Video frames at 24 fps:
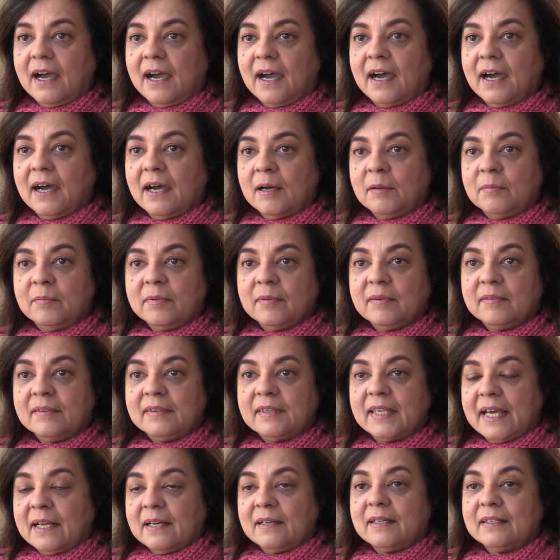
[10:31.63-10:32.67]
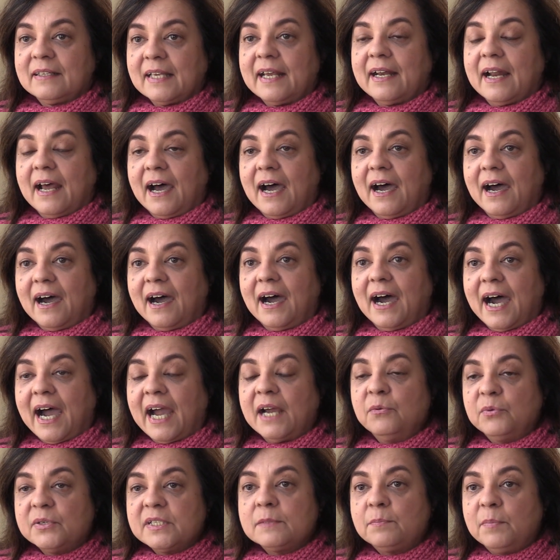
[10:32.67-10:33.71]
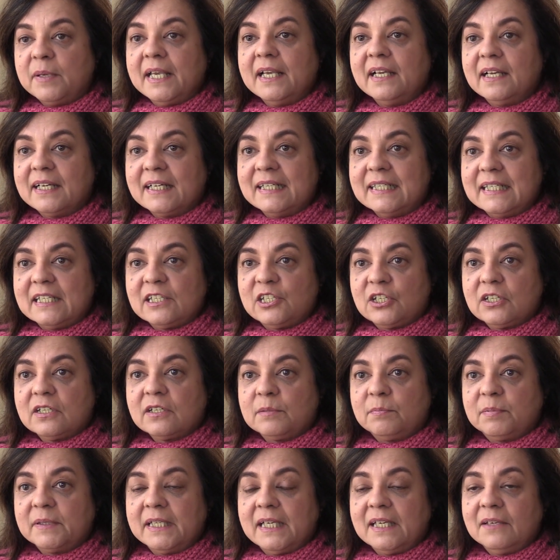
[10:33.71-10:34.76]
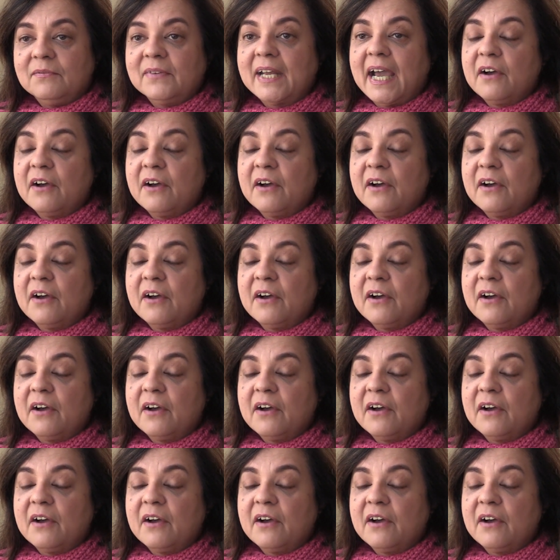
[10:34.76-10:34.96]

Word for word: um, that, that I was being conditioned to believe.